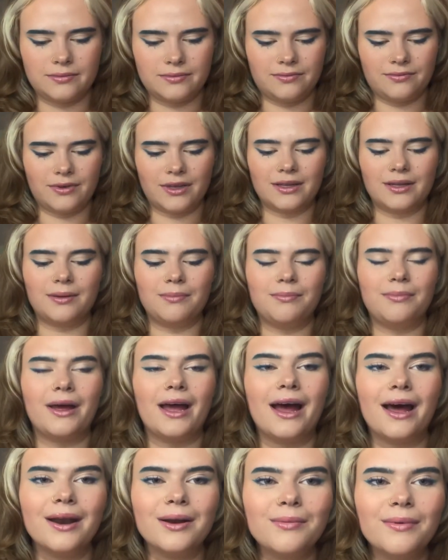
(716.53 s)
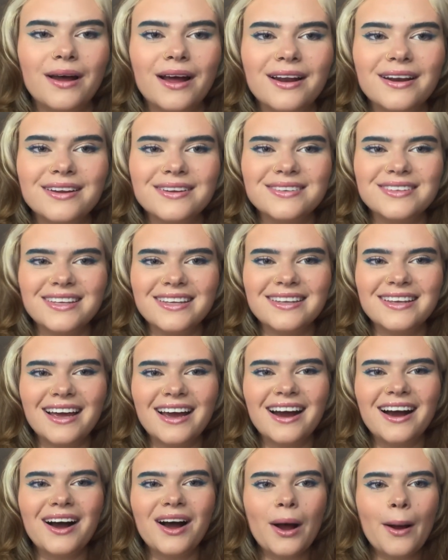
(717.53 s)
feeling bad about it.
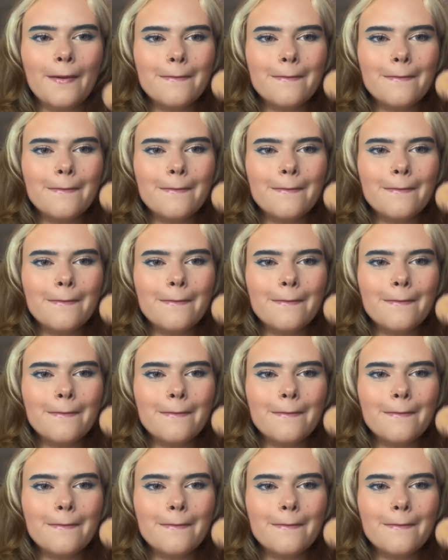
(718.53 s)
Yeah.